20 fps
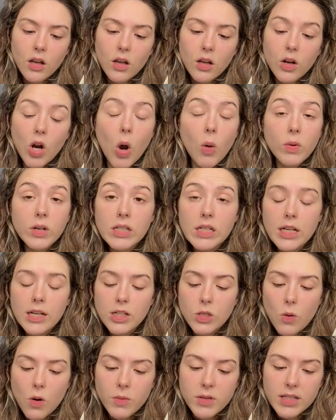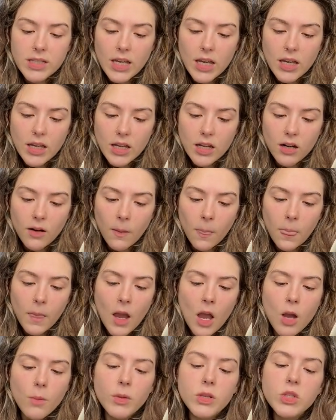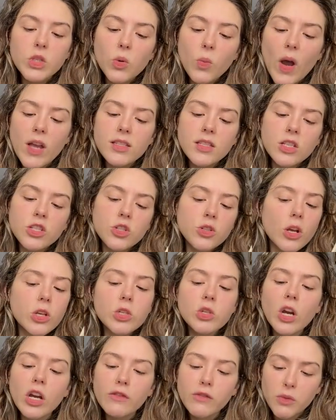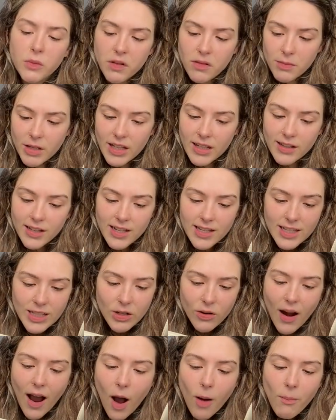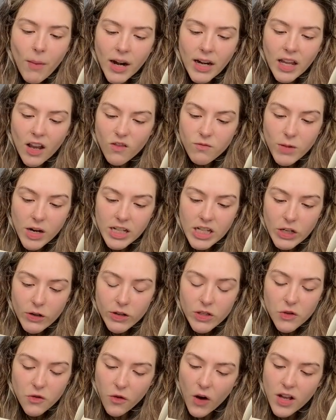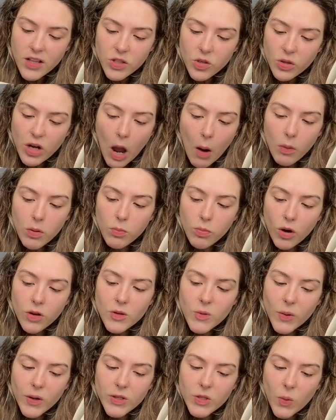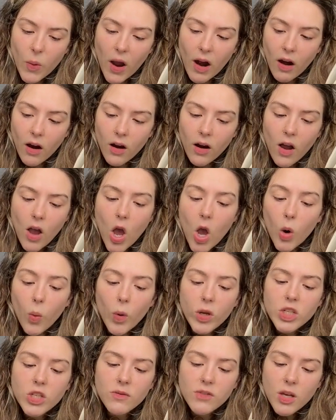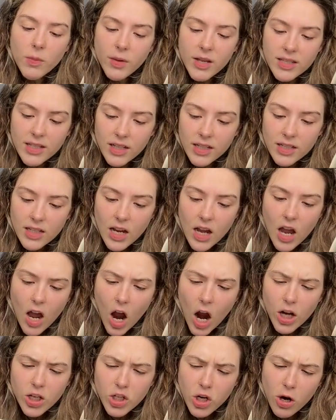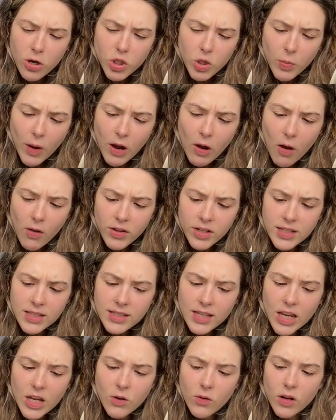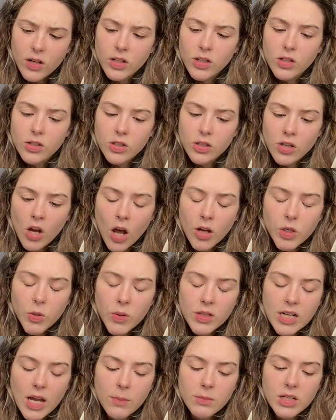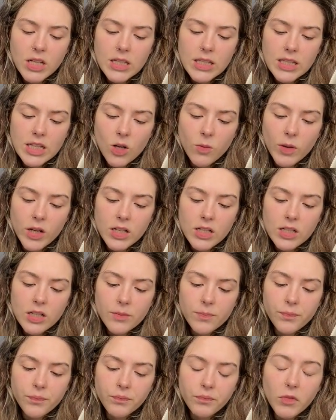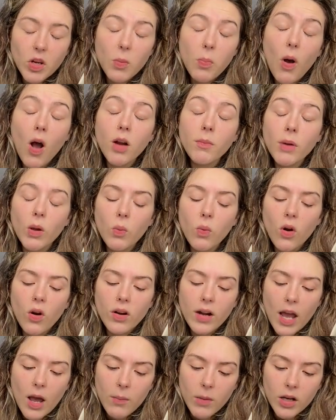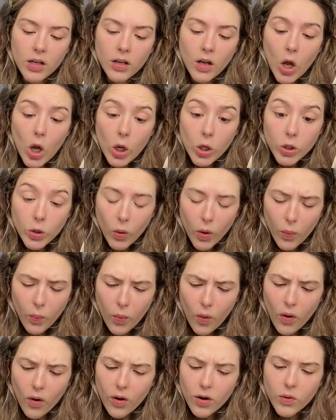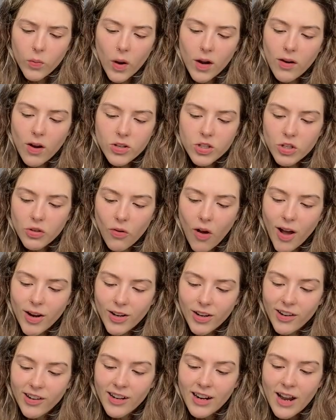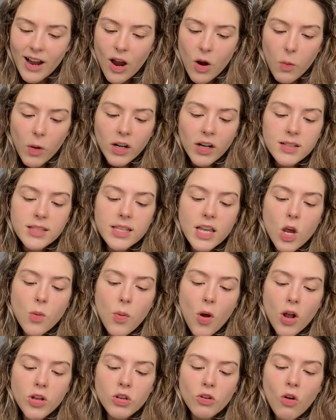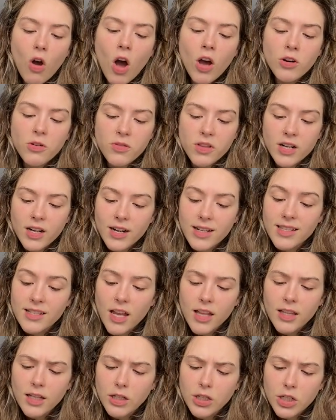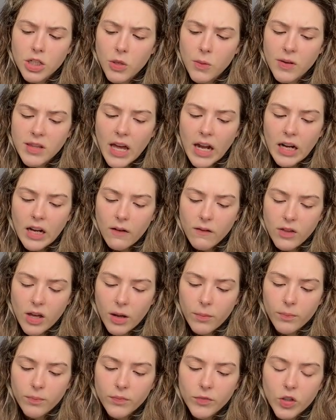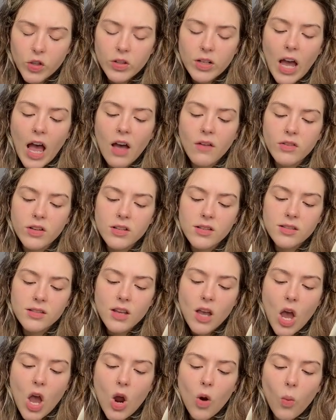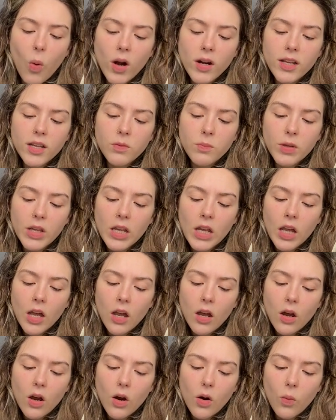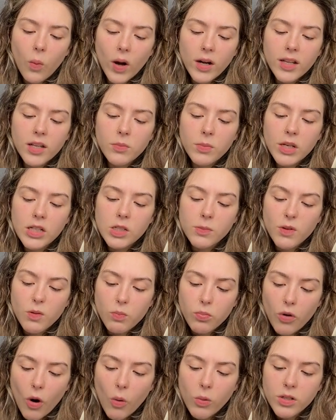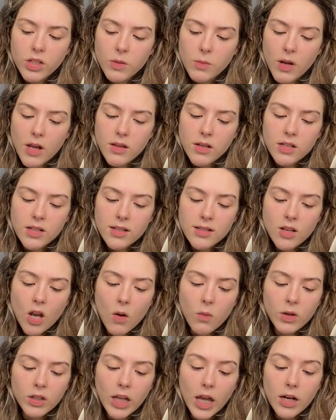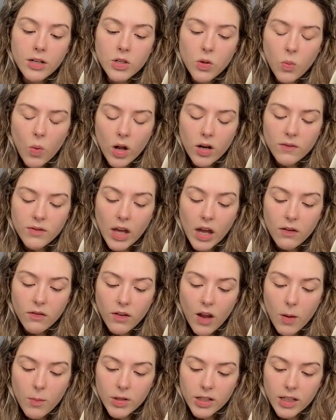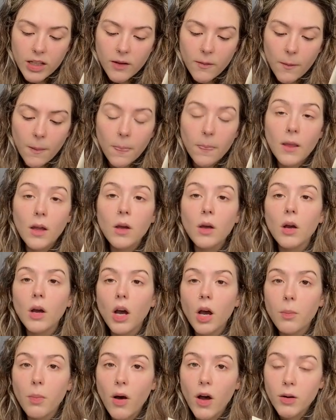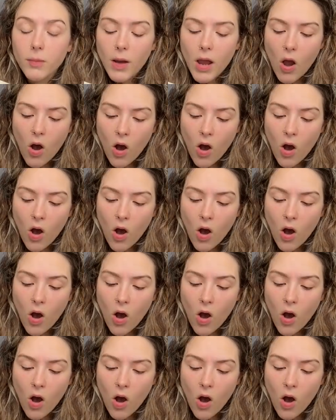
"No, indeed, you are mistaken." "Mr. Weston, do not trifle with me. Consider how many of my dearest friends are now in Brunswick Square. Which of them is it? I charge you by all that is sacred, not to attempt concealment." Upon my word, Emma. Your word? Why not your honor? Why not say upon your honor that it has nothing to do with any of them? Good heavens, what can be to be broke to me that does not relate to one of that family? Upon my